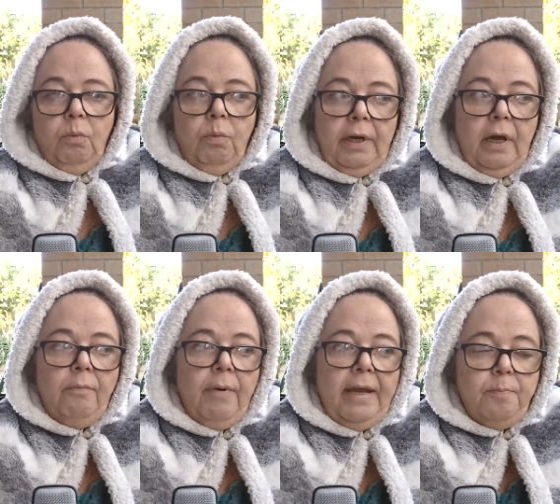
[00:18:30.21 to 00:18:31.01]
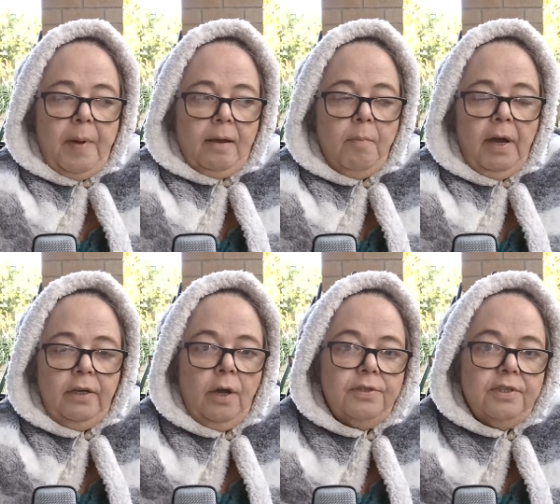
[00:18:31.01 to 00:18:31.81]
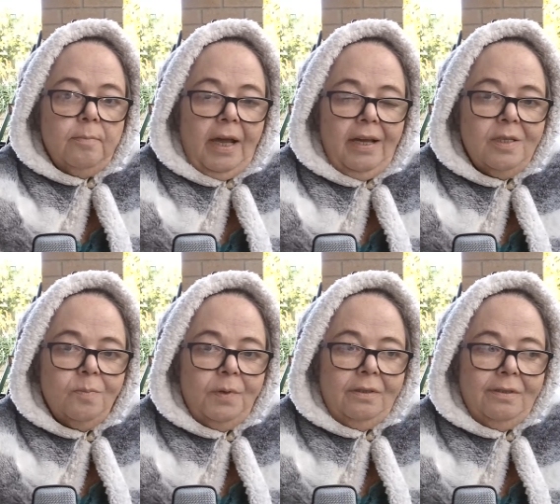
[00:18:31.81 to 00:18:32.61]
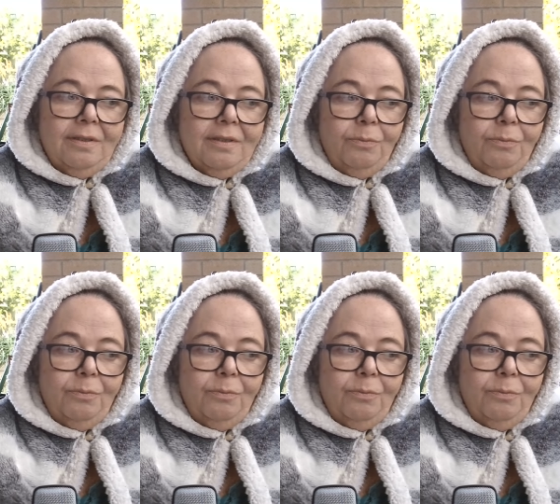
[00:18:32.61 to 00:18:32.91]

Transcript: when i read back my notes to my husband